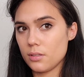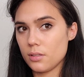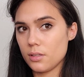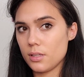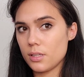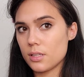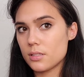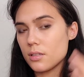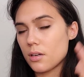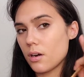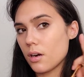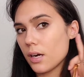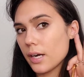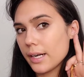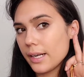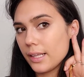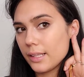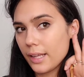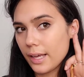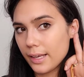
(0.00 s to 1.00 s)
And it's
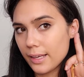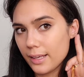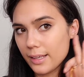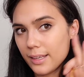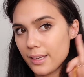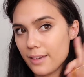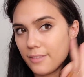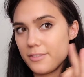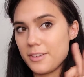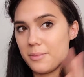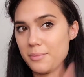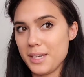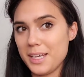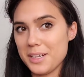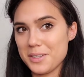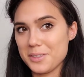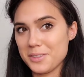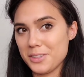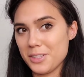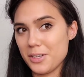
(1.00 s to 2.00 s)
already like giving me
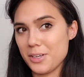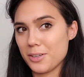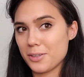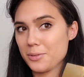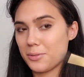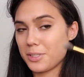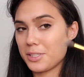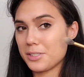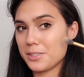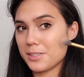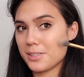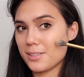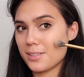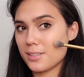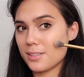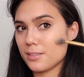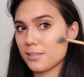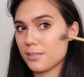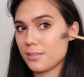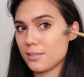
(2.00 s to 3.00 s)
her look, which
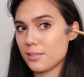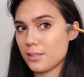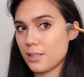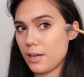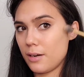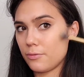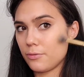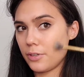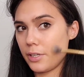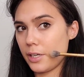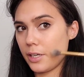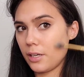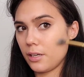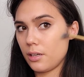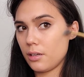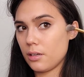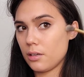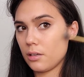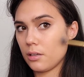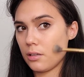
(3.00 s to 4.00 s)
is kind of
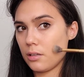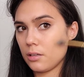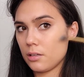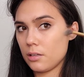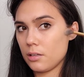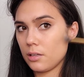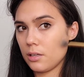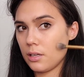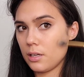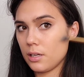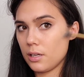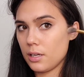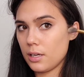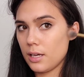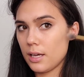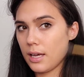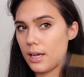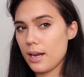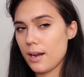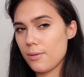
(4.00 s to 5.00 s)
freaky.
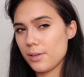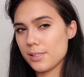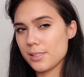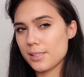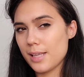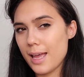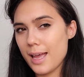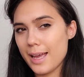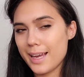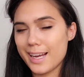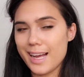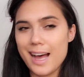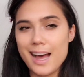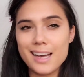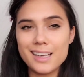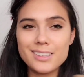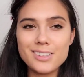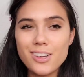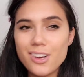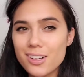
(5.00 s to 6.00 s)
And I will say I
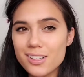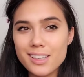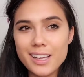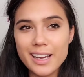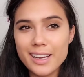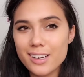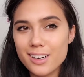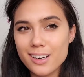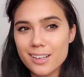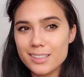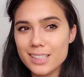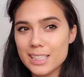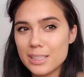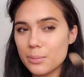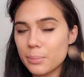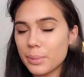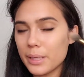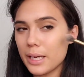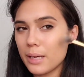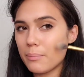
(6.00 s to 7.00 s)
kind of look like her a
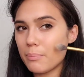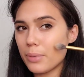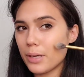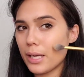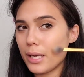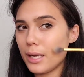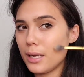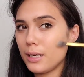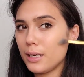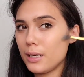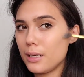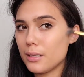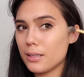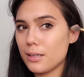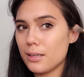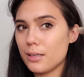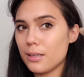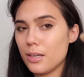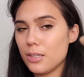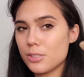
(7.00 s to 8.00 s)
little bit, but
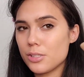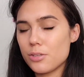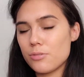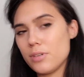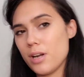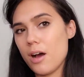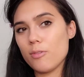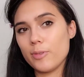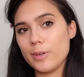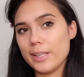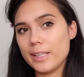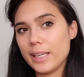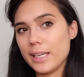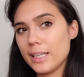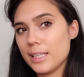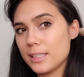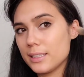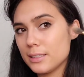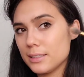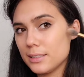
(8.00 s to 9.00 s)
also not
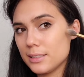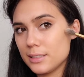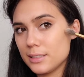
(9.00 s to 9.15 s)
really.